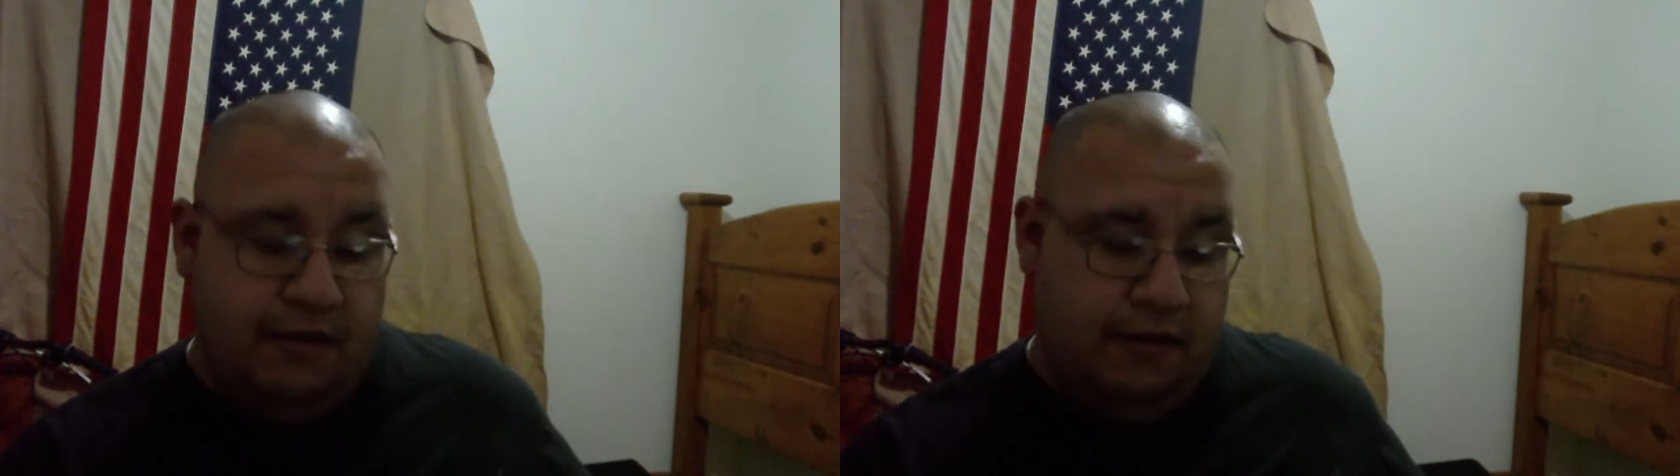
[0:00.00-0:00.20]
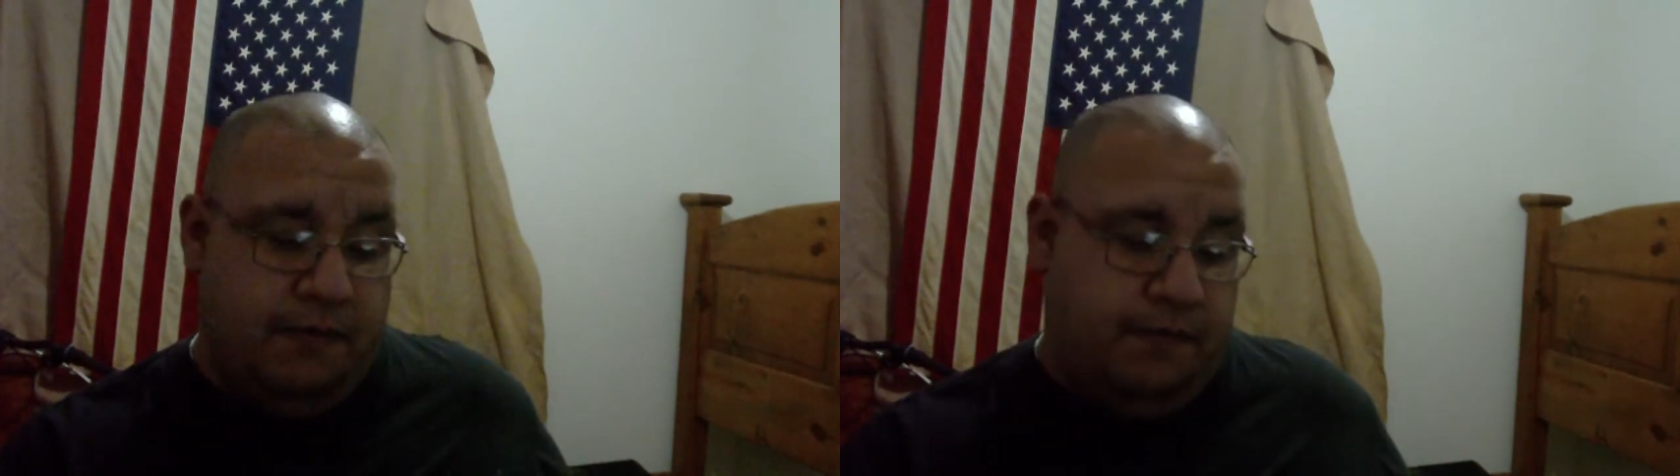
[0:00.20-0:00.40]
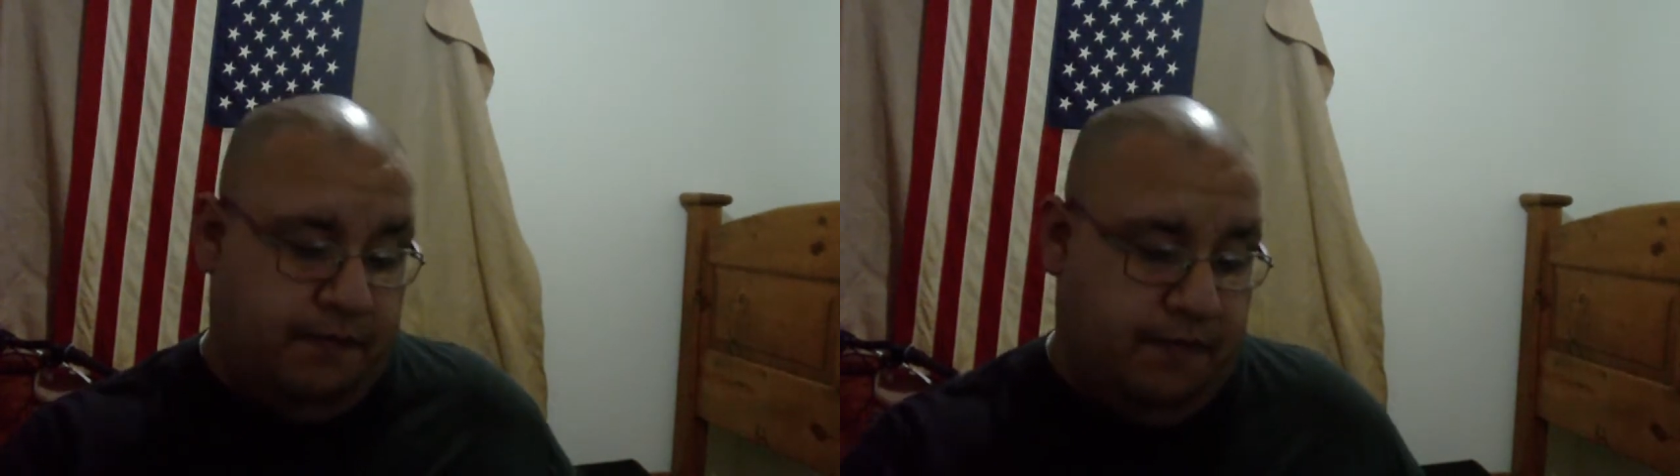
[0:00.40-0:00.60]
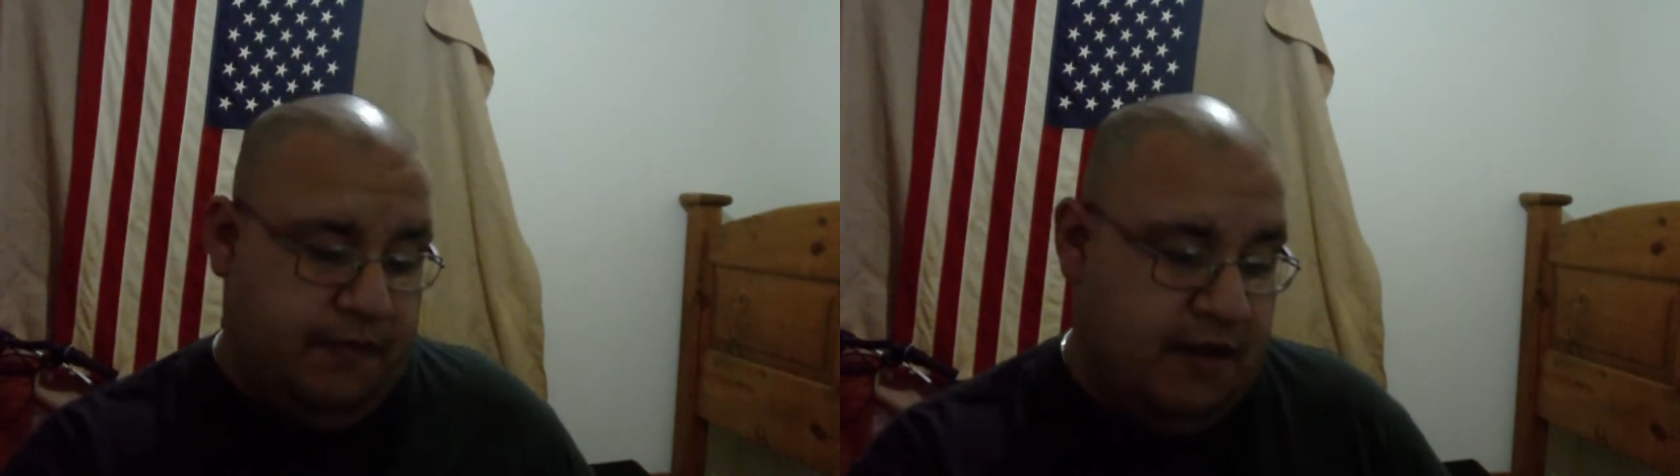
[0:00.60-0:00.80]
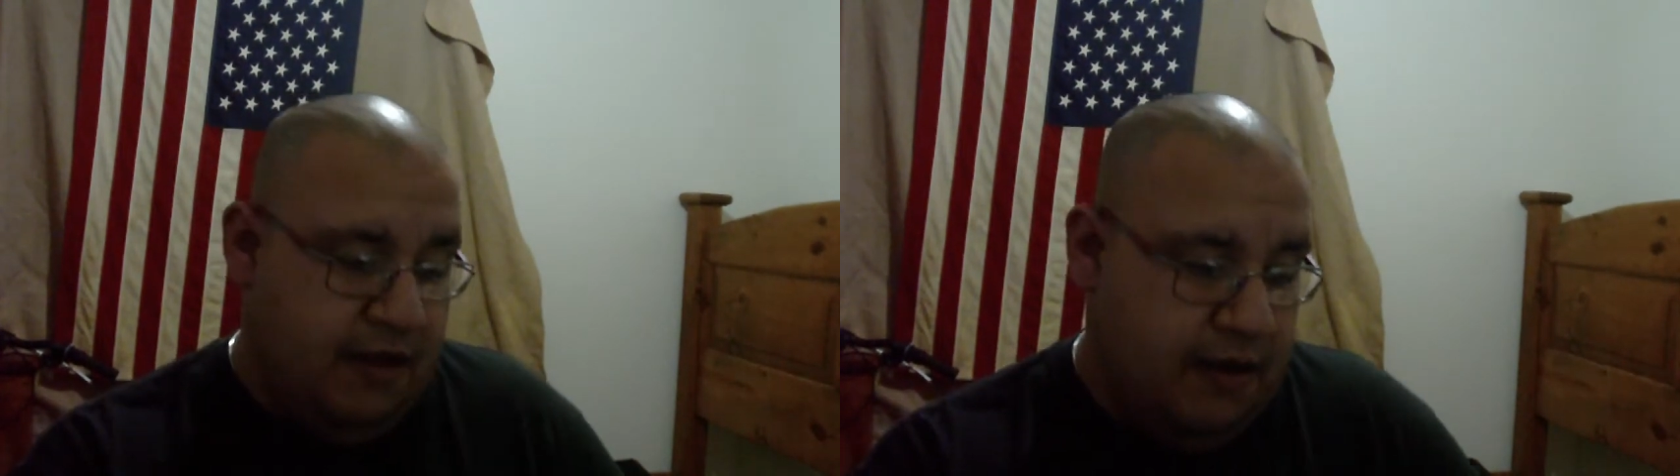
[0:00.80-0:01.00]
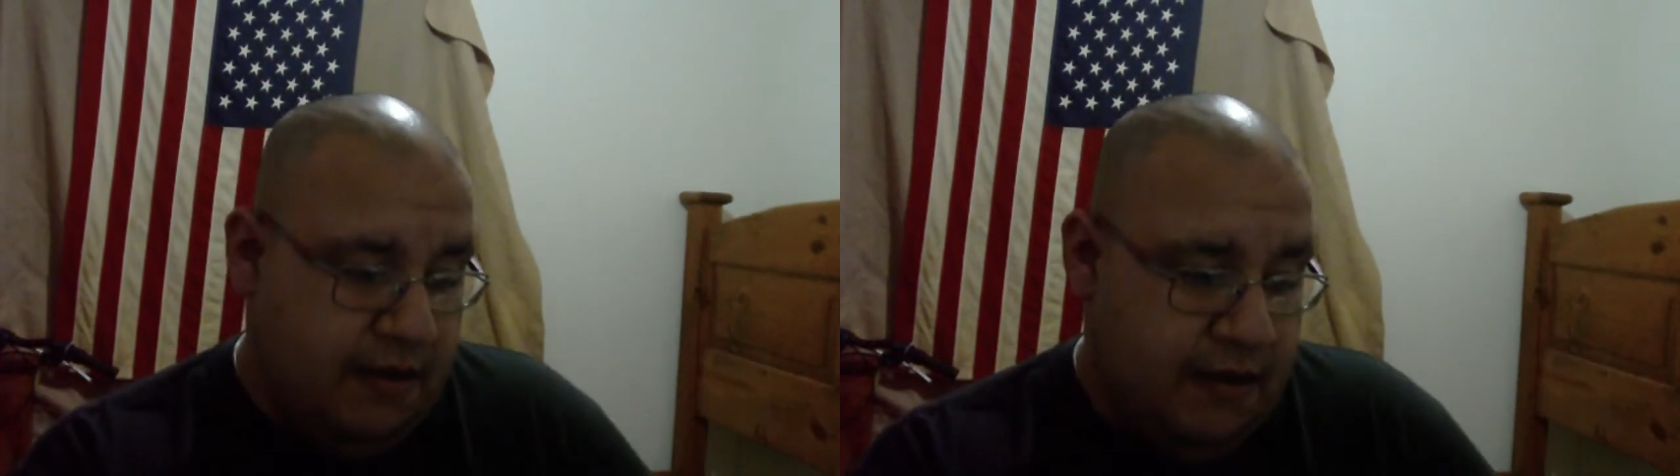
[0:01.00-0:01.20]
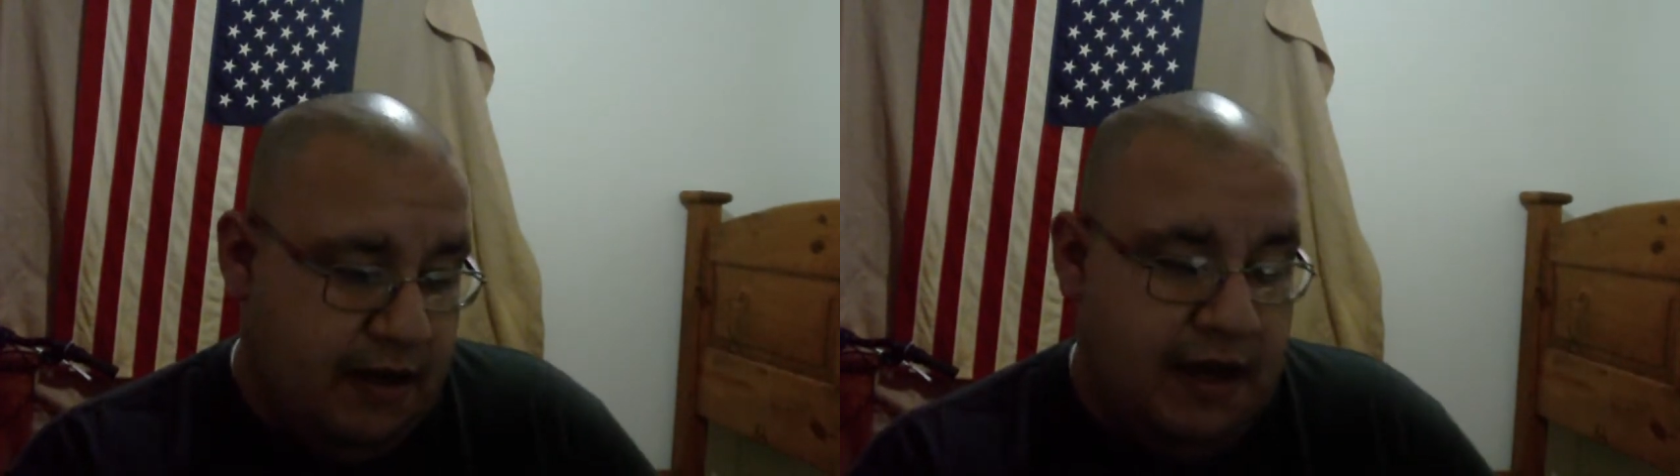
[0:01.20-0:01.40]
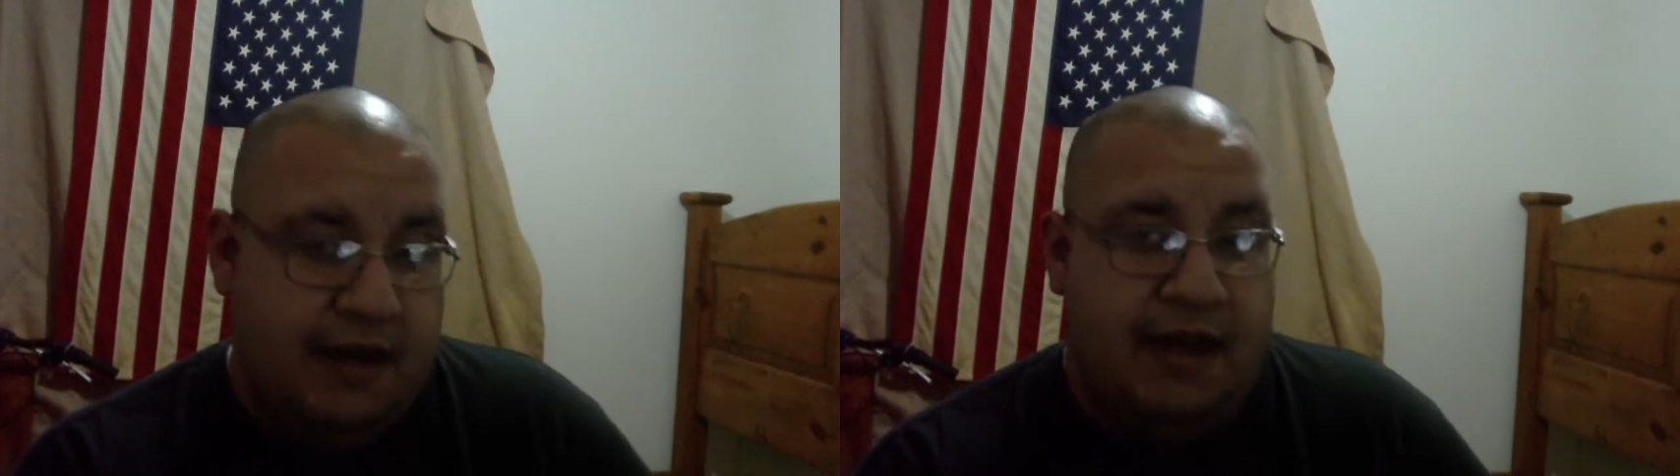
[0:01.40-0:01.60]
do,
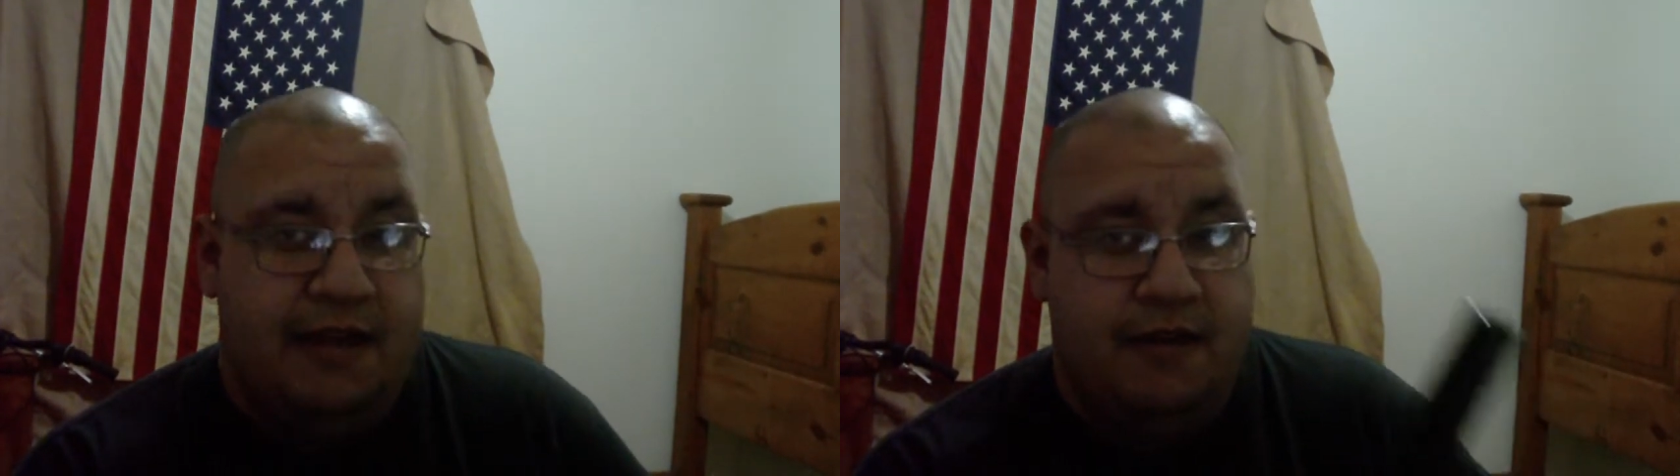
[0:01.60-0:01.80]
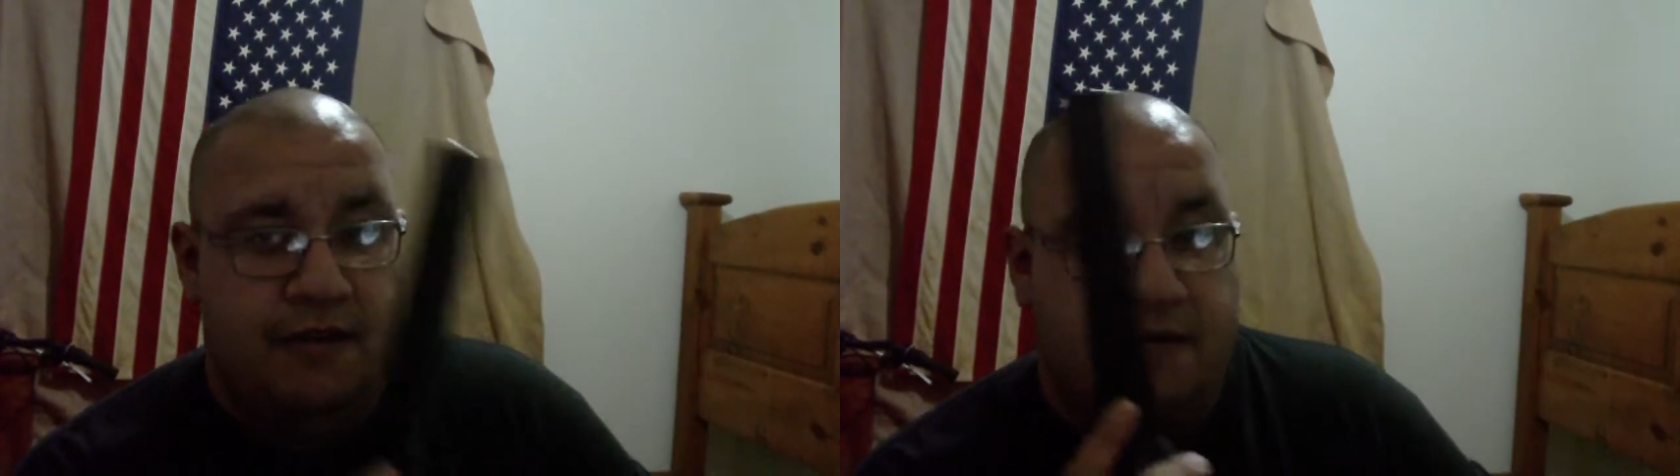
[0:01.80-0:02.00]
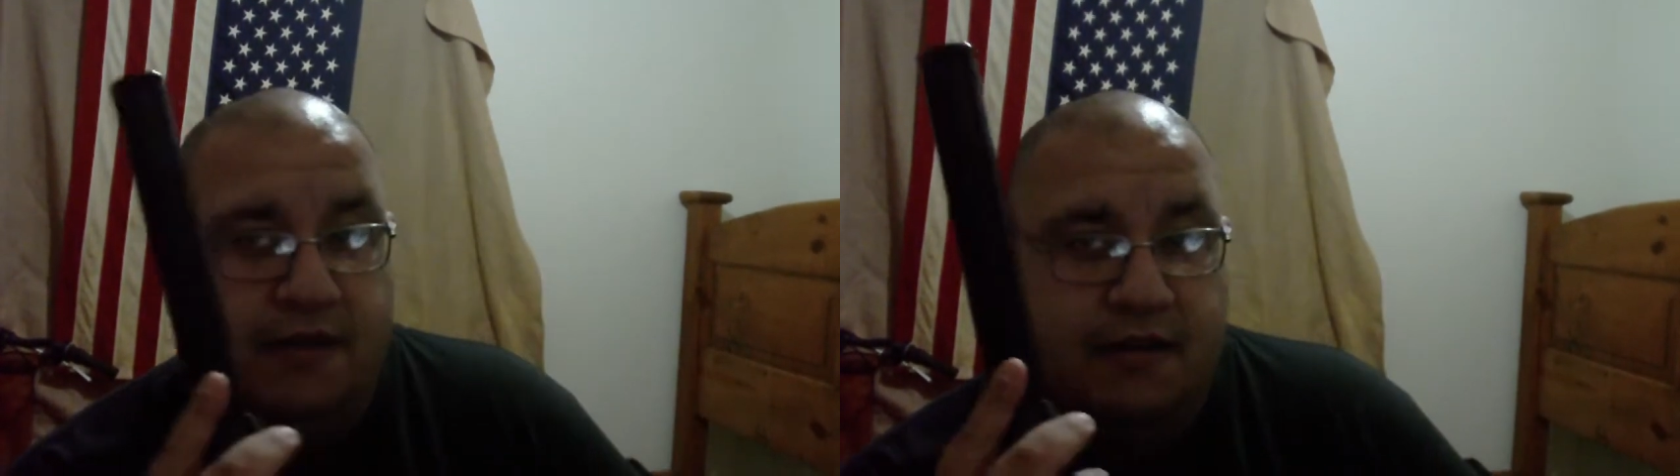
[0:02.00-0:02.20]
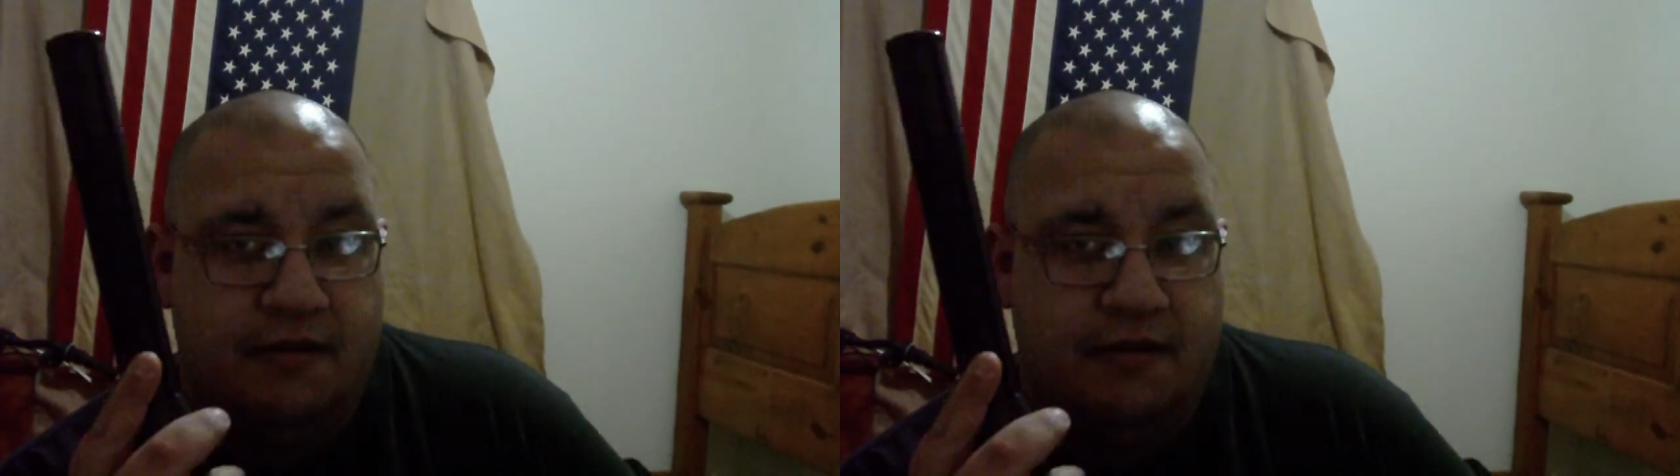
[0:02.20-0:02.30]
and I could use it as a